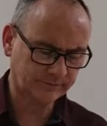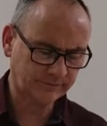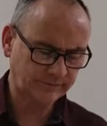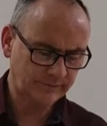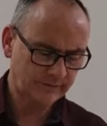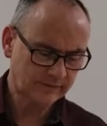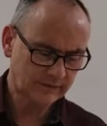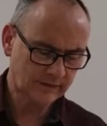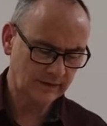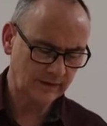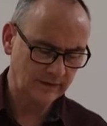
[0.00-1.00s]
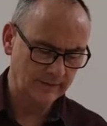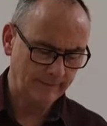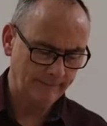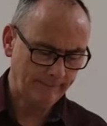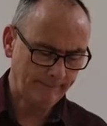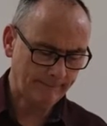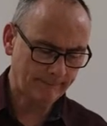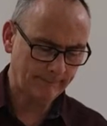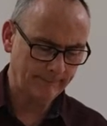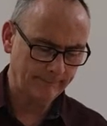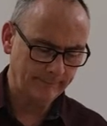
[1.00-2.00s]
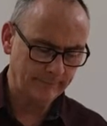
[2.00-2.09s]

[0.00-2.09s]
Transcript: [no speech]